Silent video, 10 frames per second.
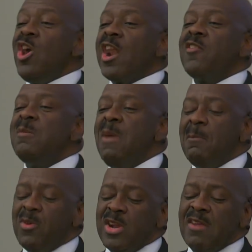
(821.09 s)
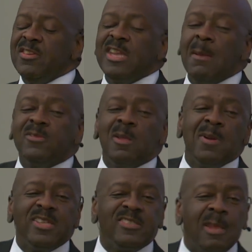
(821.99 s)
to remember every time
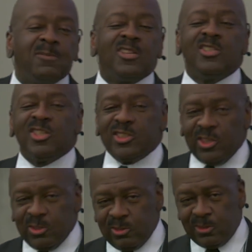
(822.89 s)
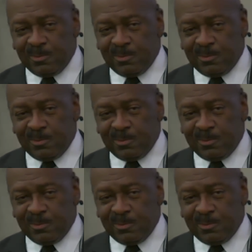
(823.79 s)
somebody steps on your toes